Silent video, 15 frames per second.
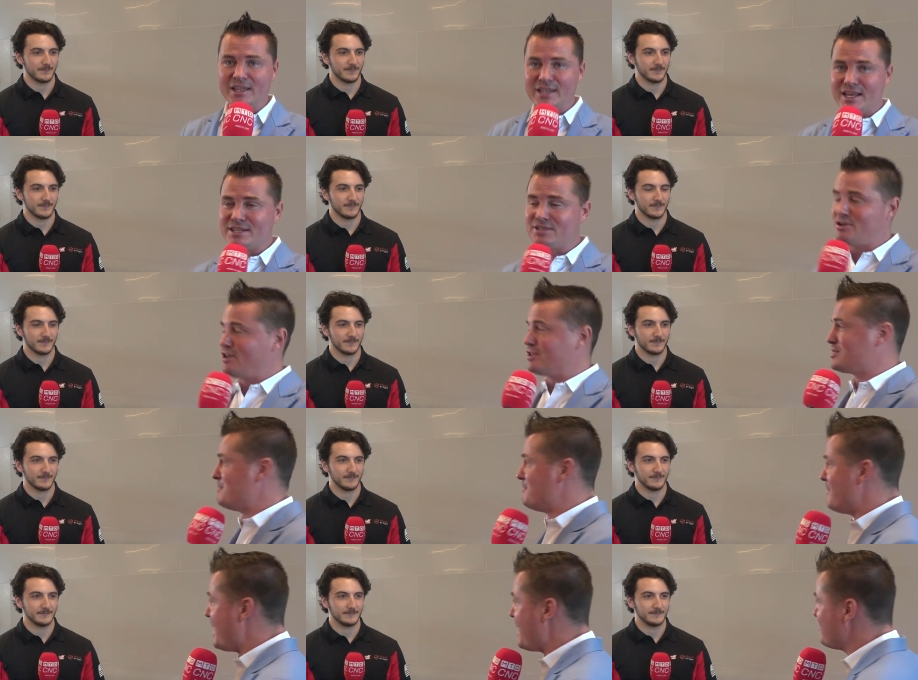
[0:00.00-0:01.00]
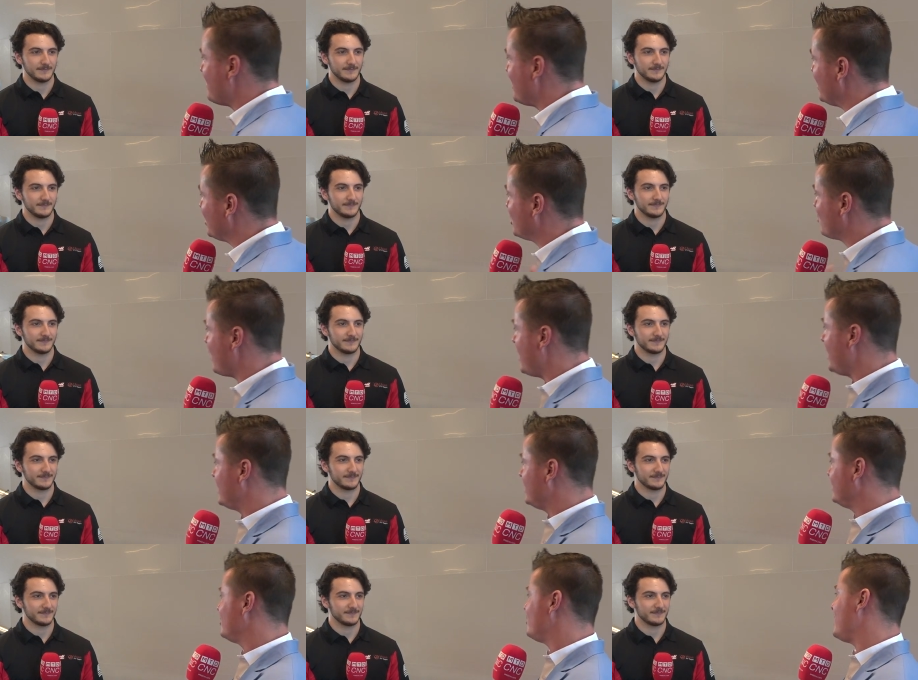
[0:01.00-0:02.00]
Speaker 1: let's talk to my buddy
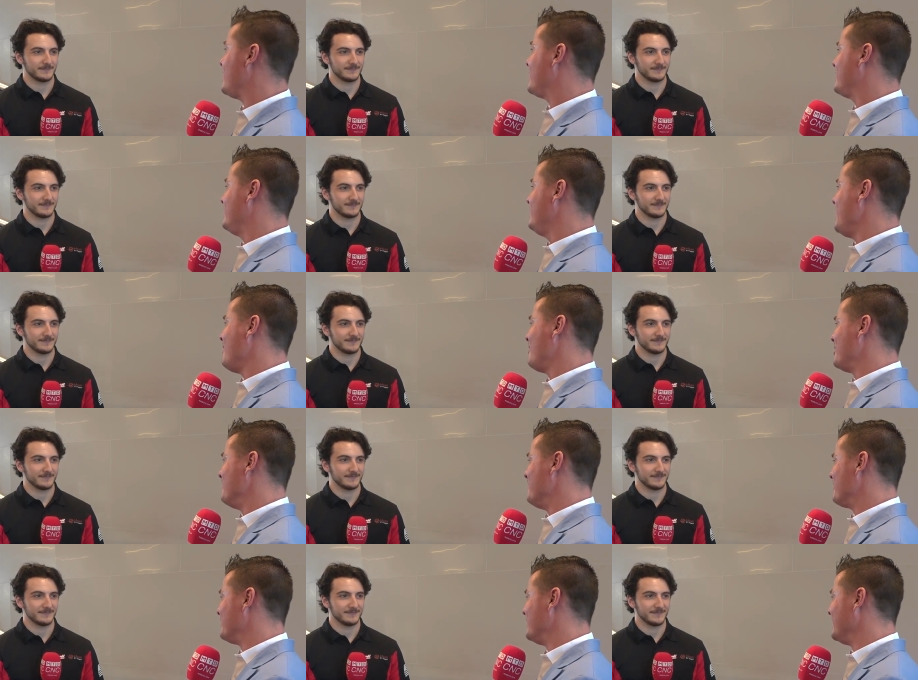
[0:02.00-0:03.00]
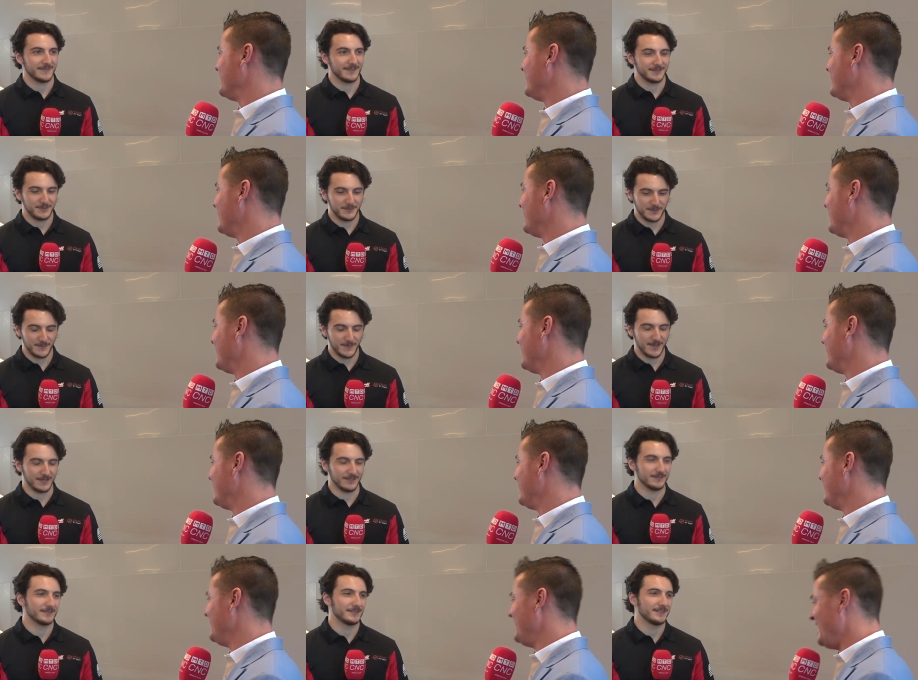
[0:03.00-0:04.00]
Craig. Craig, how are you, my friend? Doing
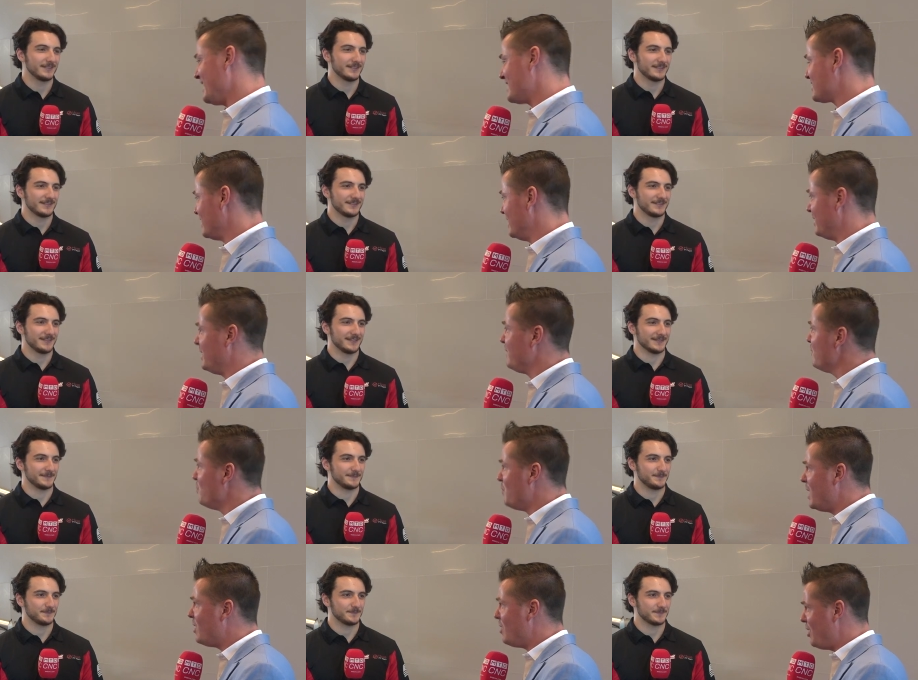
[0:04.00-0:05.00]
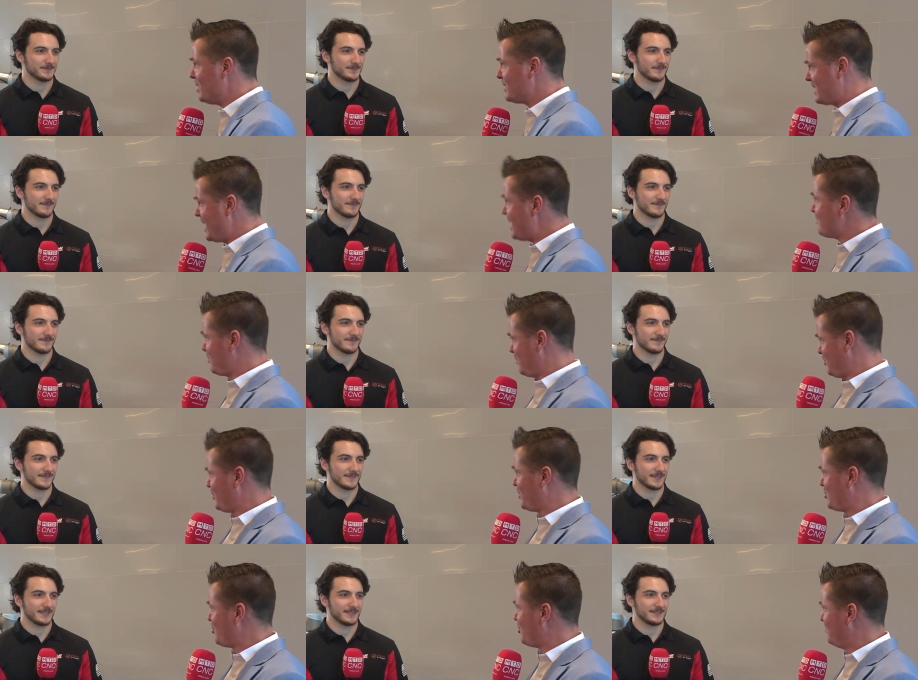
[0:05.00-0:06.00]
well. Excellent. Even well on camera with the
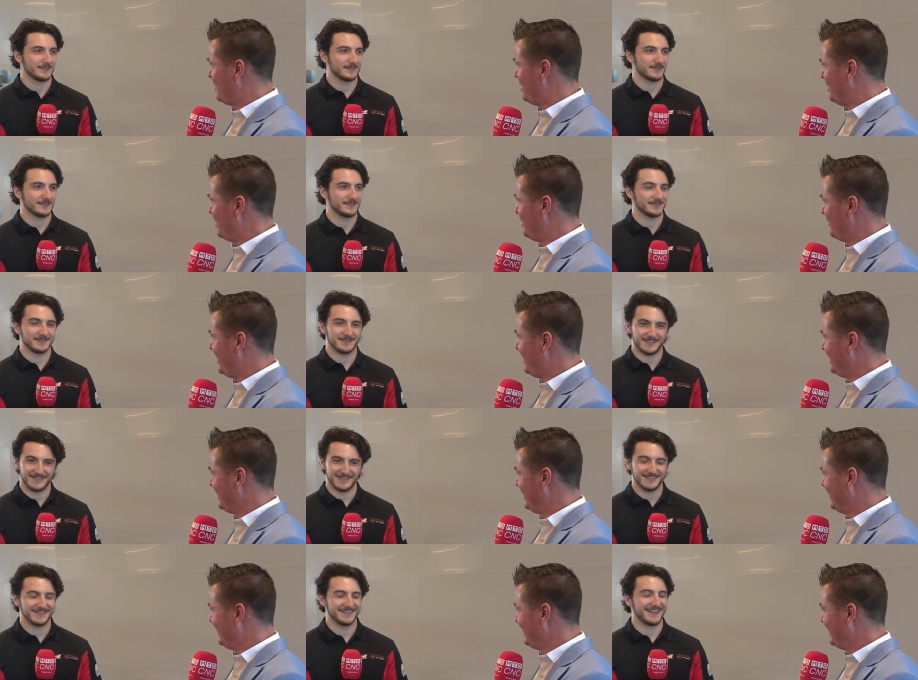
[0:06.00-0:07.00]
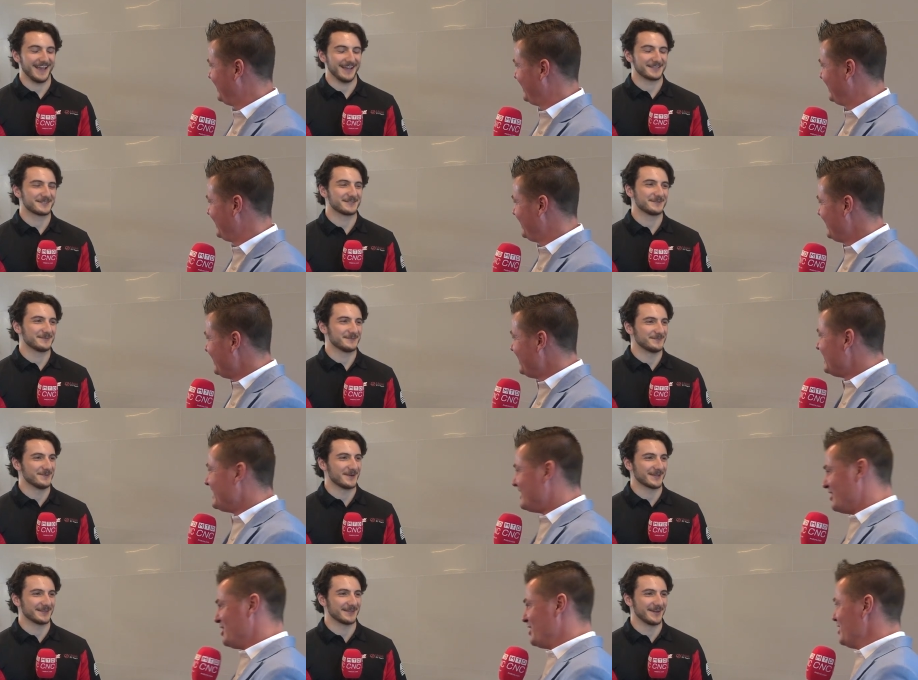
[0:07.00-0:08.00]
record button on, right? Yes.
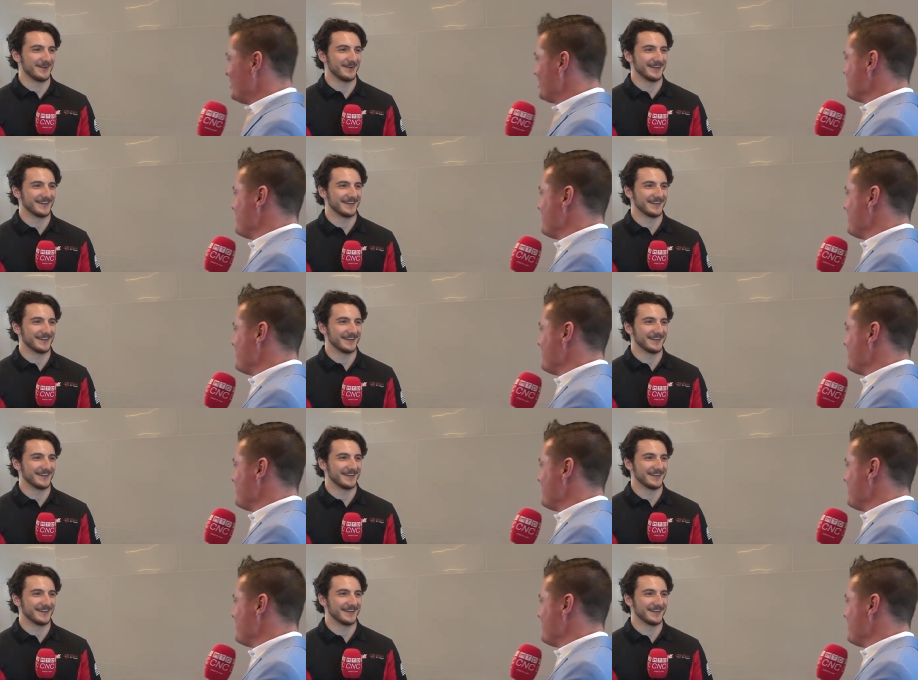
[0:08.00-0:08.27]
You're a young